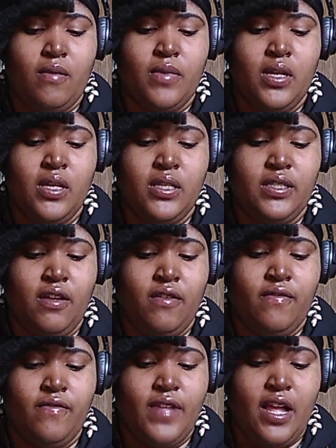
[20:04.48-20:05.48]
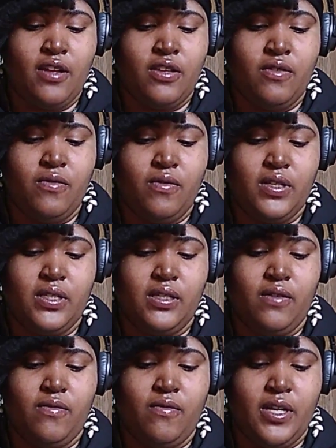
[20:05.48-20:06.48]
self-value or
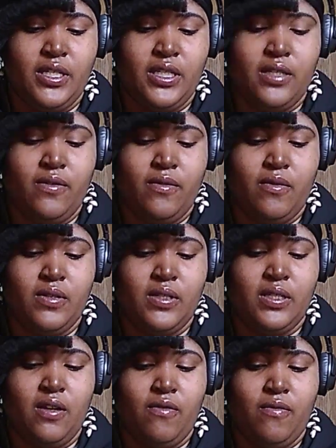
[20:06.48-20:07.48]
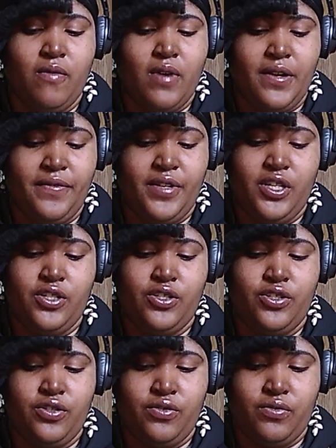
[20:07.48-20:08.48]
self-worth
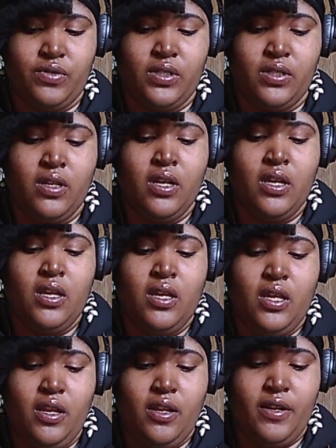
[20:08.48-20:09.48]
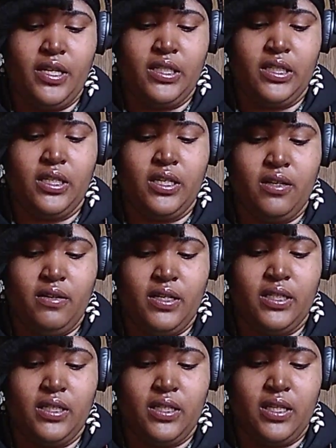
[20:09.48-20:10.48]
issues, inner insecurities
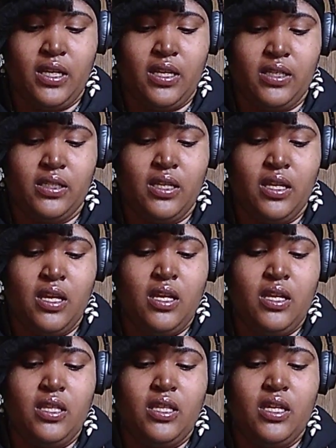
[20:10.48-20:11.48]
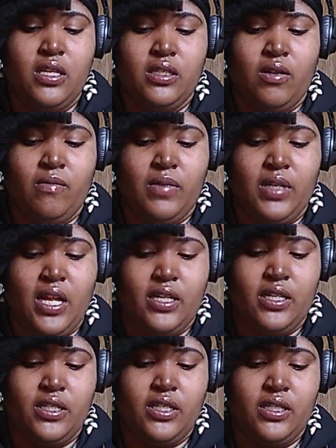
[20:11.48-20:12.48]
and things, these are
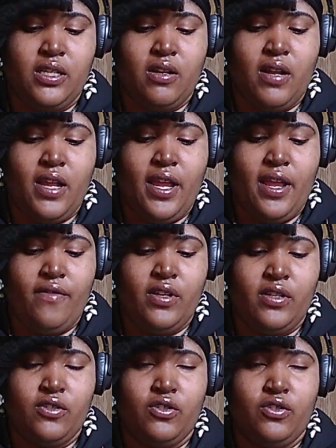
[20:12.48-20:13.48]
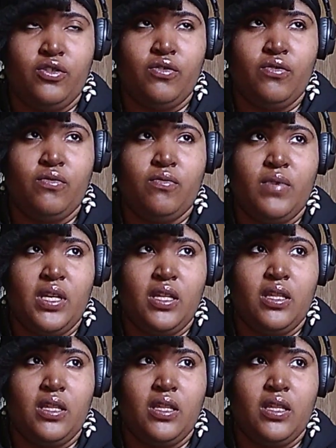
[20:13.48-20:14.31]
blockages that are having to do with